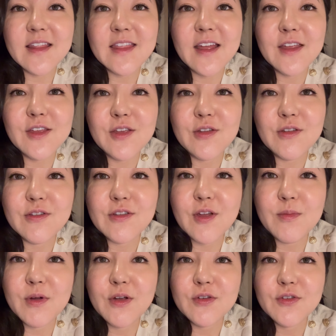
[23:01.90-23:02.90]
thank you
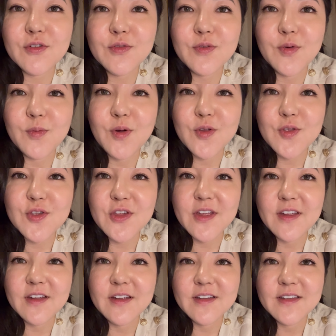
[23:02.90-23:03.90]
so much for
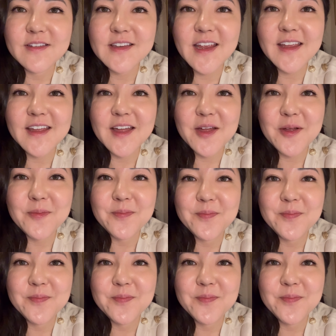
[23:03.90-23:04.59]
watching. Take care.